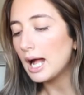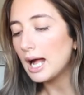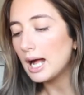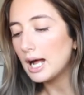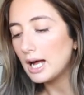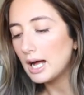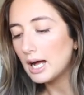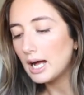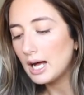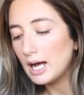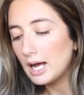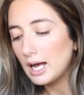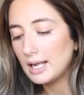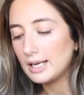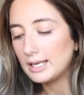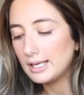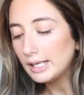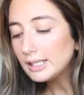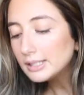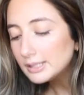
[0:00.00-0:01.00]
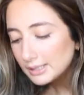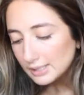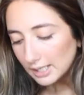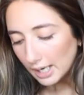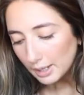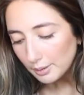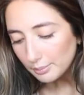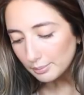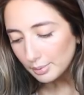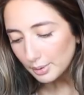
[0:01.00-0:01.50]
Next
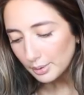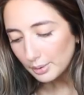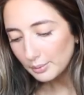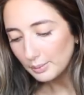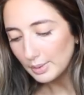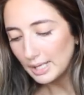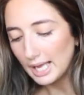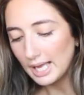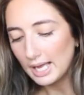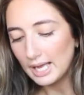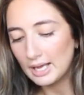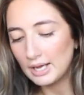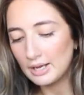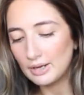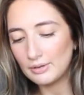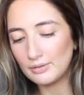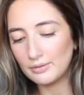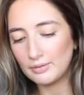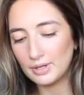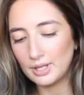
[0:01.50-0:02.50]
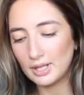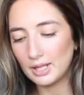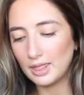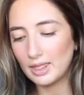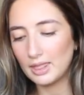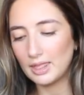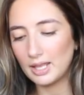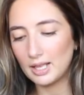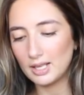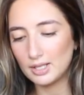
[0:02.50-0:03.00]
up we have
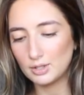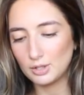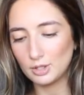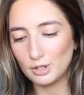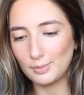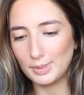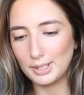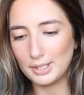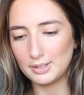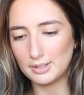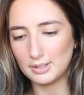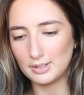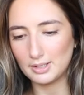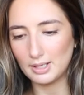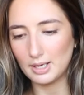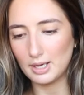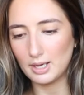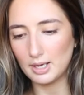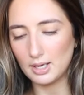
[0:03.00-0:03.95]
these two pieces.